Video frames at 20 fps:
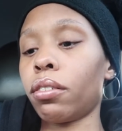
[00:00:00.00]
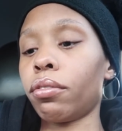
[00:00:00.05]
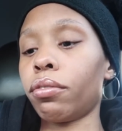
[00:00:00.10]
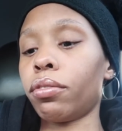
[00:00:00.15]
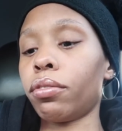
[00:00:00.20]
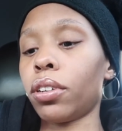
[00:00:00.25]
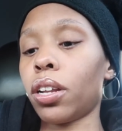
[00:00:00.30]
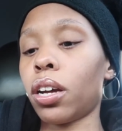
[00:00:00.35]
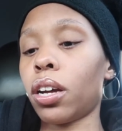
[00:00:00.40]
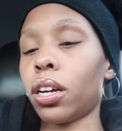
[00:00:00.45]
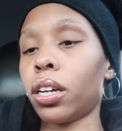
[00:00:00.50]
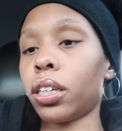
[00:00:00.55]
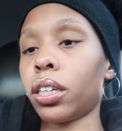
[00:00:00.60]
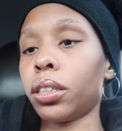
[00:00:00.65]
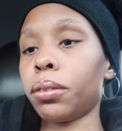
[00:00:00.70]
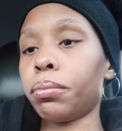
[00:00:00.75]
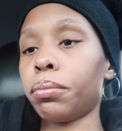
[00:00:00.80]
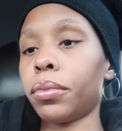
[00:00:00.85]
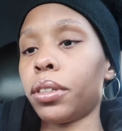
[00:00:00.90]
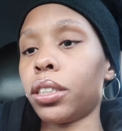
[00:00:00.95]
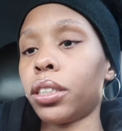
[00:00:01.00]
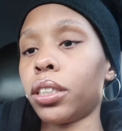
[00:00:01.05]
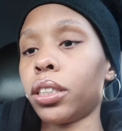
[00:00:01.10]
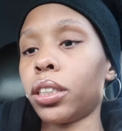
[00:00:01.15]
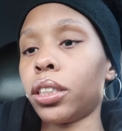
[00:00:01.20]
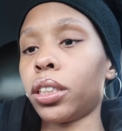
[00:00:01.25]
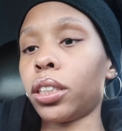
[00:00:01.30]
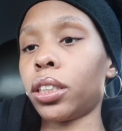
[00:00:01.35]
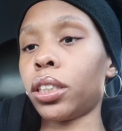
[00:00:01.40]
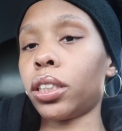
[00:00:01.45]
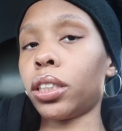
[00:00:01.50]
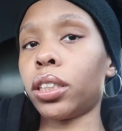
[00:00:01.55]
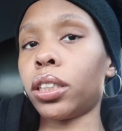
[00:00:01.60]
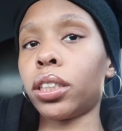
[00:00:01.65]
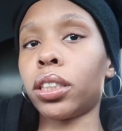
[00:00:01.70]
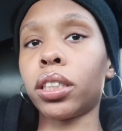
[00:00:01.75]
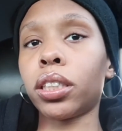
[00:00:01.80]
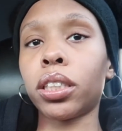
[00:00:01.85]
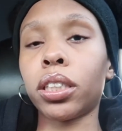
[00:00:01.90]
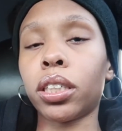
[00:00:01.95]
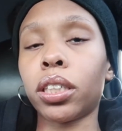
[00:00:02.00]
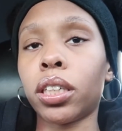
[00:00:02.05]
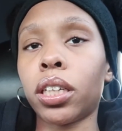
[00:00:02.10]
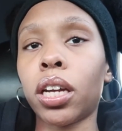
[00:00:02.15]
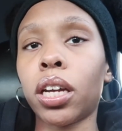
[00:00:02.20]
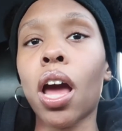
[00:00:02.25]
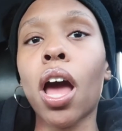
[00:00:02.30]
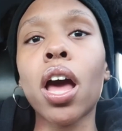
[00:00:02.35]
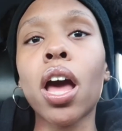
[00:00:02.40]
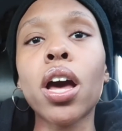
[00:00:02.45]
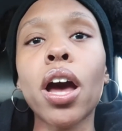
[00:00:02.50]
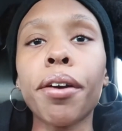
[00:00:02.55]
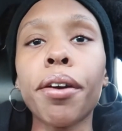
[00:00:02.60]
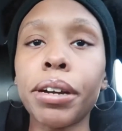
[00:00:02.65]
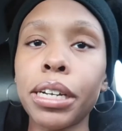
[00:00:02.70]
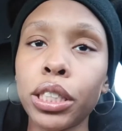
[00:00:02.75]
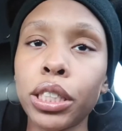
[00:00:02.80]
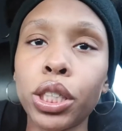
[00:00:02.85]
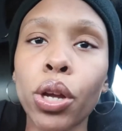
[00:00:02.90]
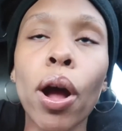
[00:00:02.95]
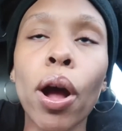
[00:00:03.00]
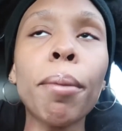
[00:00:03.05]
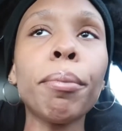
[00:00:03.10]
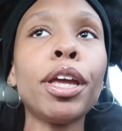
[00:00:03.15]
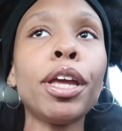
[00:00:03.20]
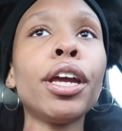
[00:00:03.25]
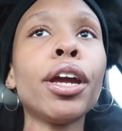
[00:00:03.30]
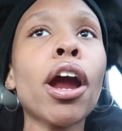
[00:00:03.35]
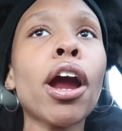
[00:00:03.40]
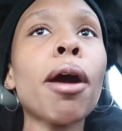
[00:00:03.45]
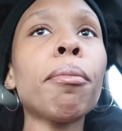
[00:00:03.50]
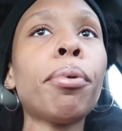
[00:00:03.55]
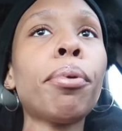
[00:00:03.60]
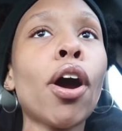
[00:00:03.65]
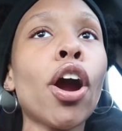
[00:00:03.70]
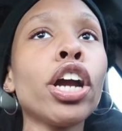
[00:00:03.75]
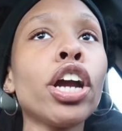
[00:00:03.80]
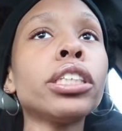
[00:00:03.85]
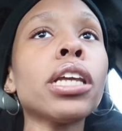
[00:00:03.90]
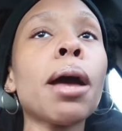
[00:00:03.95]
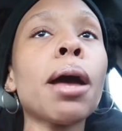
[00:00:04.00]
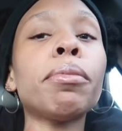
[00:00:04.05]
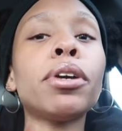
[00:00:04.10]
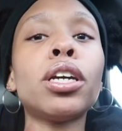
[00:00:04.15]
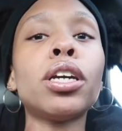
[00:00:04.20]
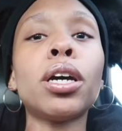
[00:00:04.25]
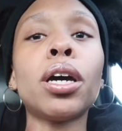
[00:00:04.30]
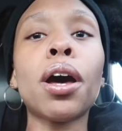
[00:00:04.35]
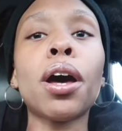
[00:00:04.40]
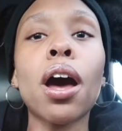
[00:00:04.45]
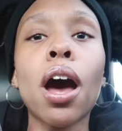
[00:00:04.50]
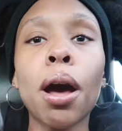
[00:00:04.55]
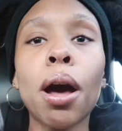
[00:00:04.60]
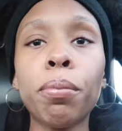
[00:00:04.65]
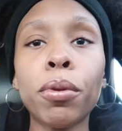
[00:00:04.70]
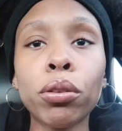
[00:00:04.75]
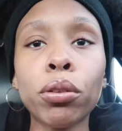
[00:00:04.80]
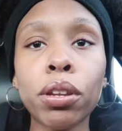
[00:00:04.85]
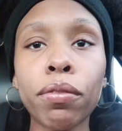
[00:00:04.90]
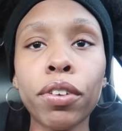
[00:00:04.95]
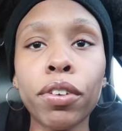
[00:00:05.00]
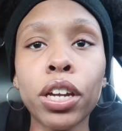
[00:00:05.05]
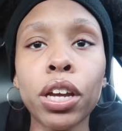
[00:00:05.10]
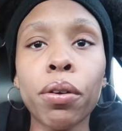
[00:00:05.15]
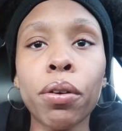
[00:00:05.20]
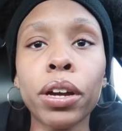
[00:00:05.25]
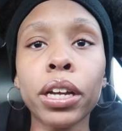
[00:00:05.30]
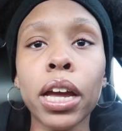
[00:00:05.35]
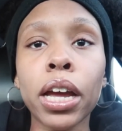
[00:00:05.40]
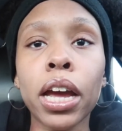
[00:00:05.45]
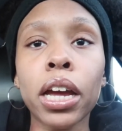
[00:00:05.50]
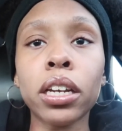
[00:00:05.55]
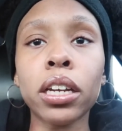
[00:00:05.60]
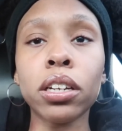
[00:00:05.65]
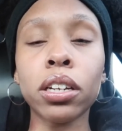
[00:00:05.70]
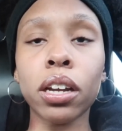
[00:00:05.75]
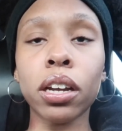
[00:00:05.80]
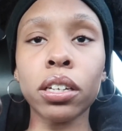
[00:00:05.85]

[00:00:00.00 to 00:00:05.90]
Vlogmas. Alright, so I'm here, I'm parked. I'm gonna upload the video again.